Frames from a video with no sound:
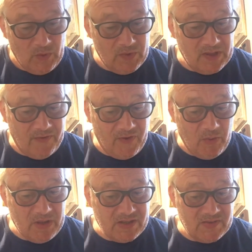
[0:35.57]
Within a few
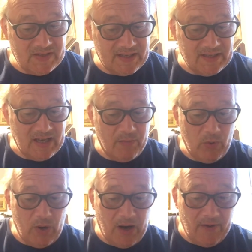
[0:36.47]
minutes of setting up, a
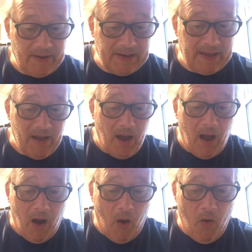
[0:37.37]
wirily,
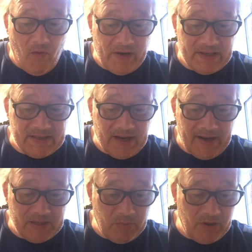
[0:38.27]
overly
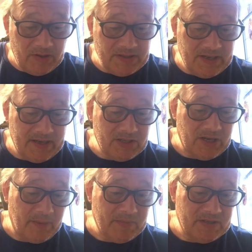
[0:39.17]
dyed blonde haired
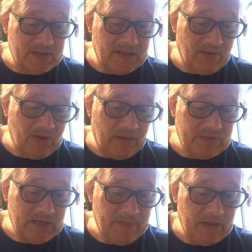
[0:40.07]
chap sits down right
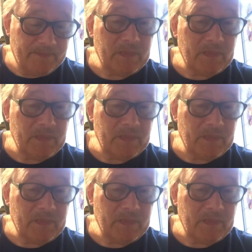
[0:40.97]
beside me.